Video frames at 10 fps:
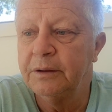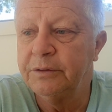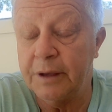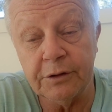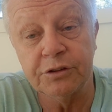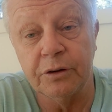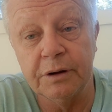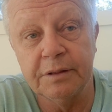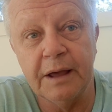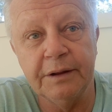The other
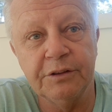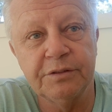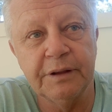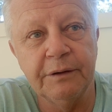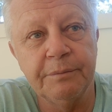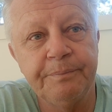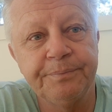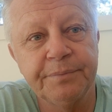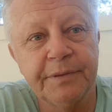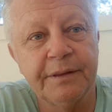side of that is
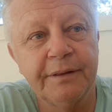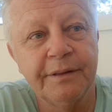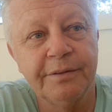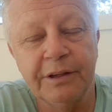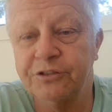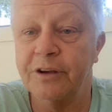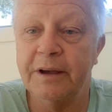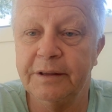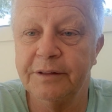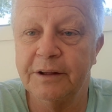they're
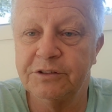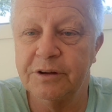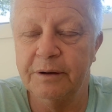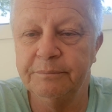saying that